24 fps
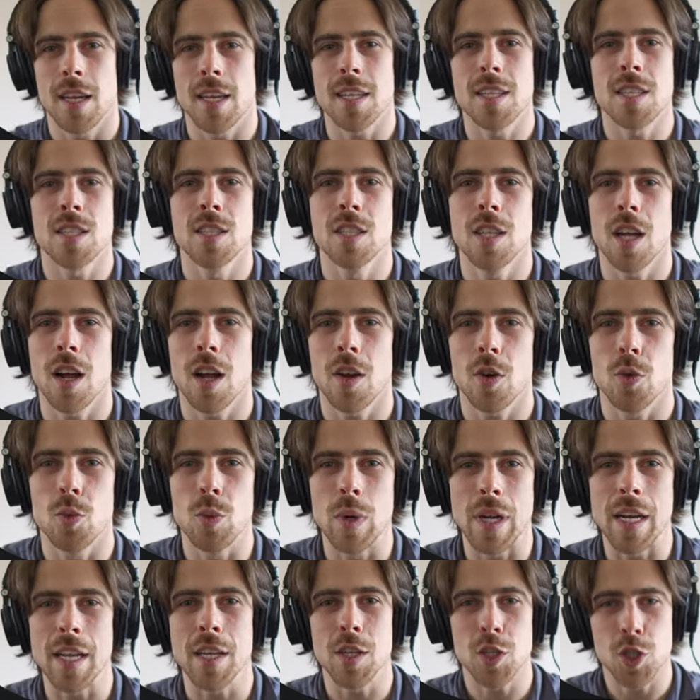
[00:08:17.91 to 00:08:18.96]
it's not
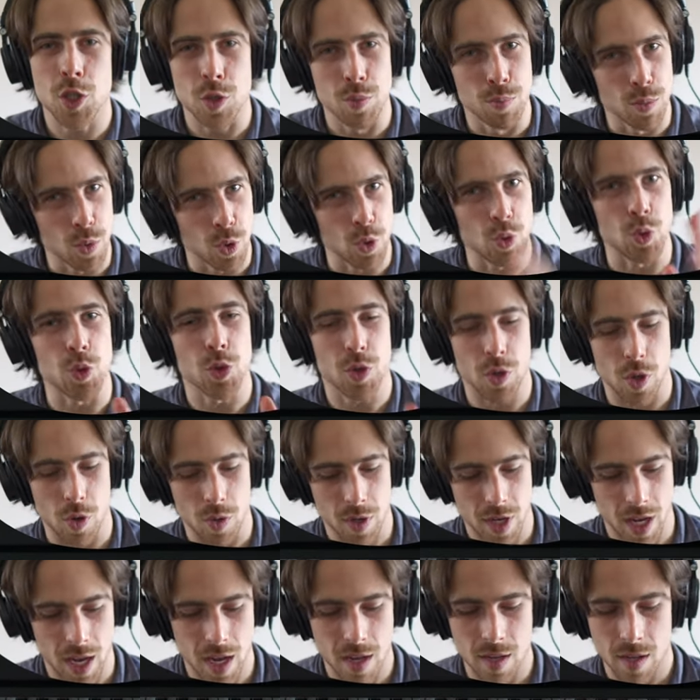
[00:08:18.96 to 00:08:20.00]
really smooth,
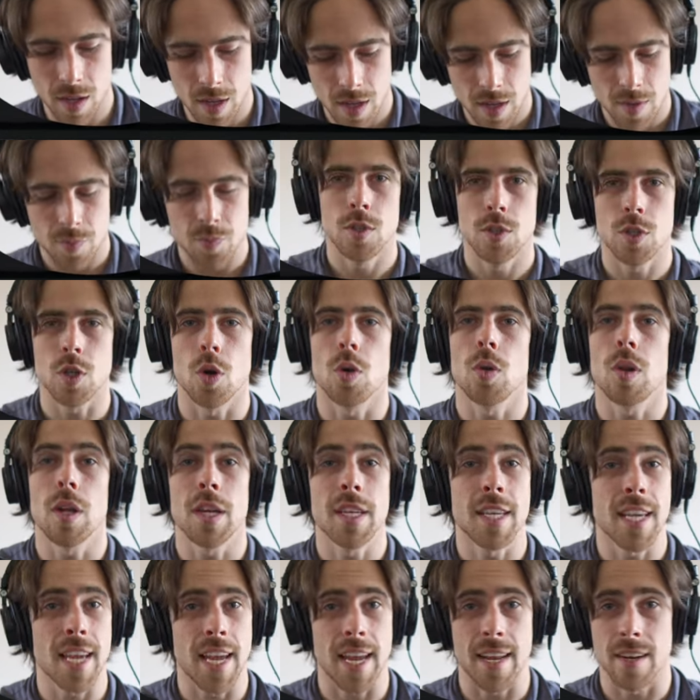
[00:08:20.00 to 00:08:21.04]
okay? So
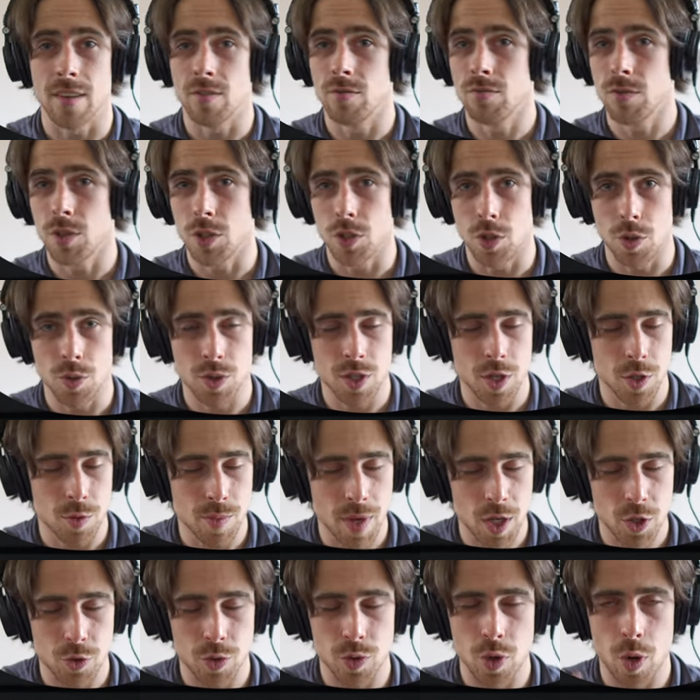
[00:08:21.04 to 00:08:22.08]
again, use this
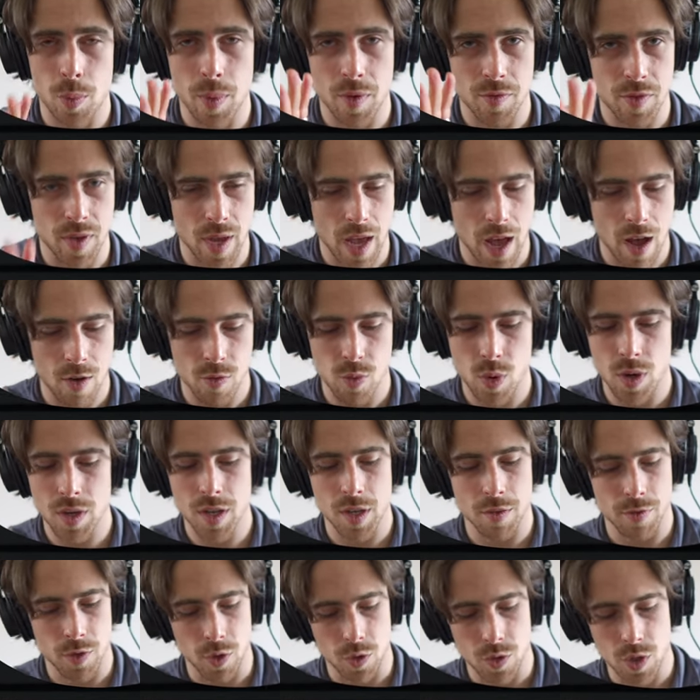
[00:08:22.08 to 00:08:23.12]
metronome if you have
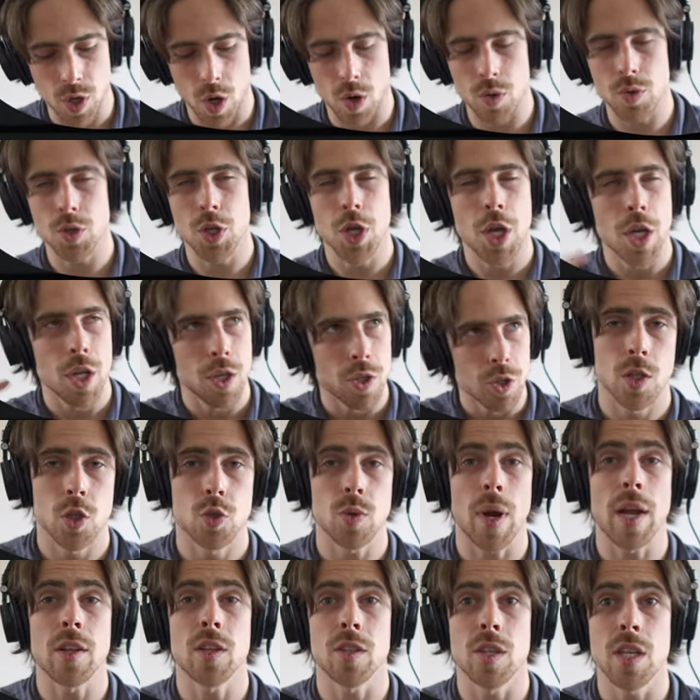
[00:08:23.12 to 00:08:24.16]
one. If you don't,
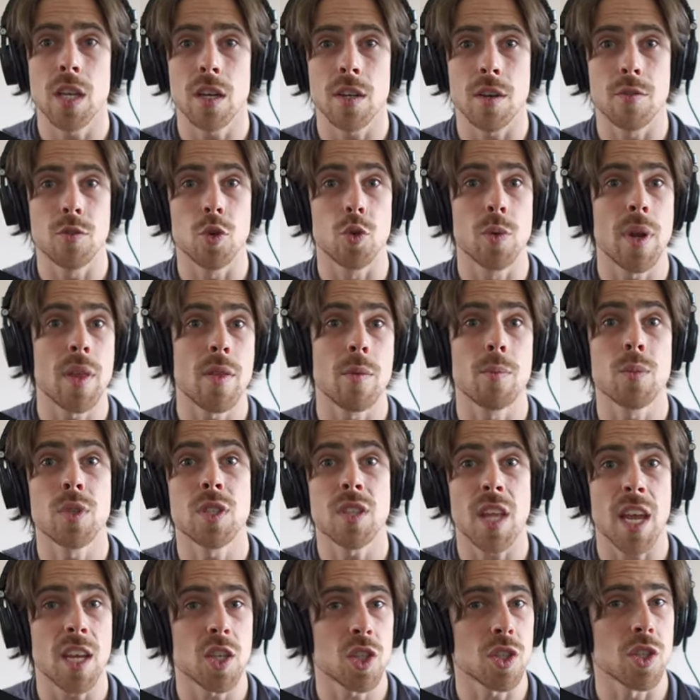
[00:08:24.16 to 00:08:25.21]
try to hear it if the rhythm
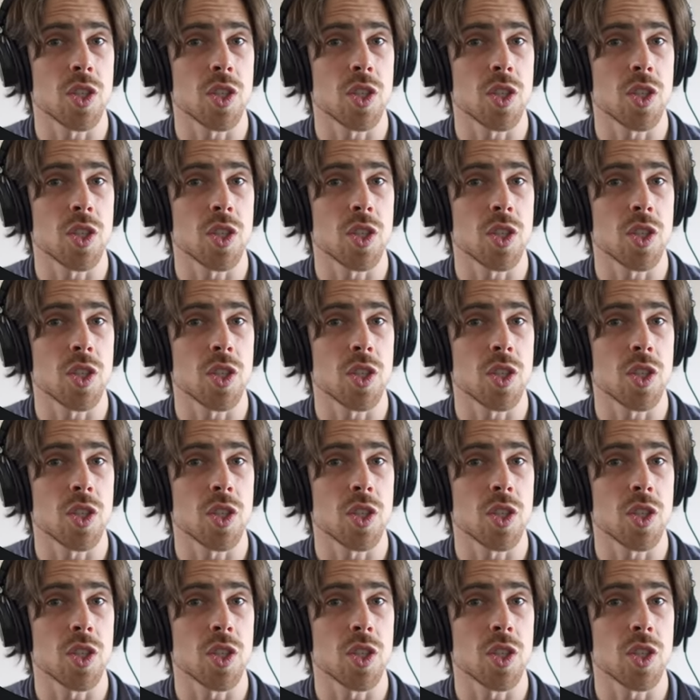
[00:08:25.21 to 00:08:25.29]
stays